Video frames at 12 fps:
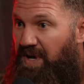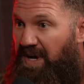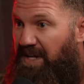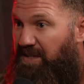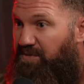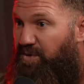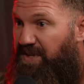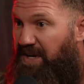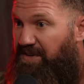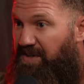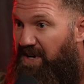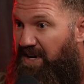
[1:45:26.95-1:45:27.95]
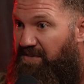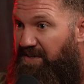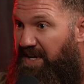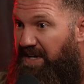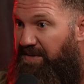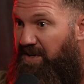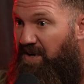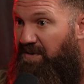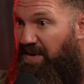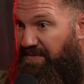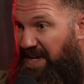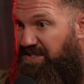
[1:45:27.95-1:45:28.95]
And I live with that regret every day. You
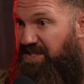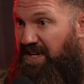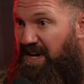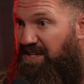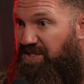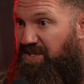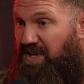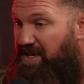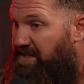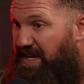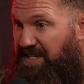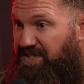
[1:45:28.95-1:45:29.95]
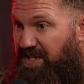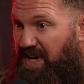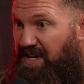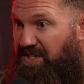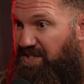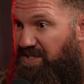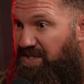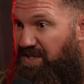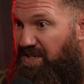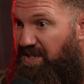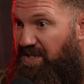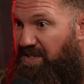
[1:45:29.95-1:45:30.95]
know, if that's the case, that's the case,
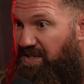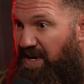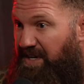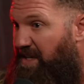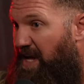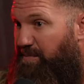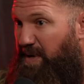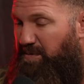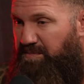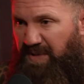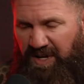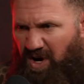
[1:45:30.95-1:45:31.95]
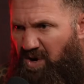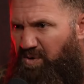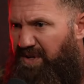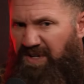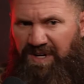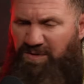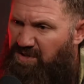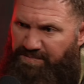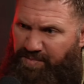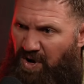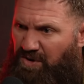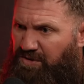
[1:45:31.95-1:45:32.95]
right? And a lot of people would be like, oh, well, he was
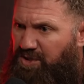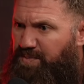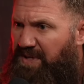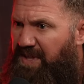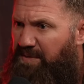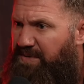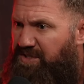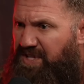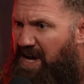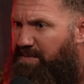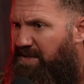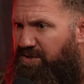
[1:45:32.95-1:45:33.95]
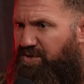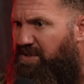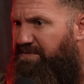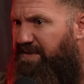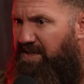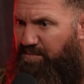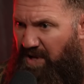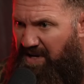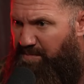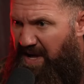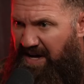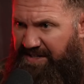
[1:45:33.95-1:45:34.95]
a pogue who spent that much time on the drill field and
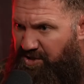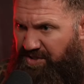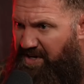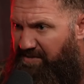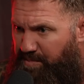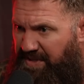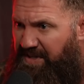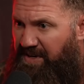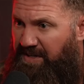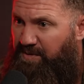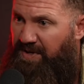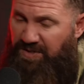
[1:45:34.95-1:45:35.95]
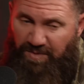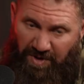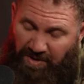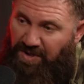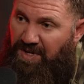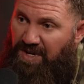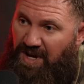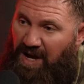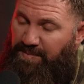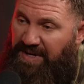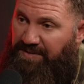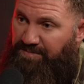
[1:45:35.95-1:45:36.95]
blah, blah, and he should have never been there anyways. Well,
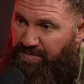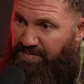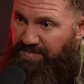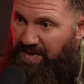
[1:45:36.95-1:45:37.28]
I mean,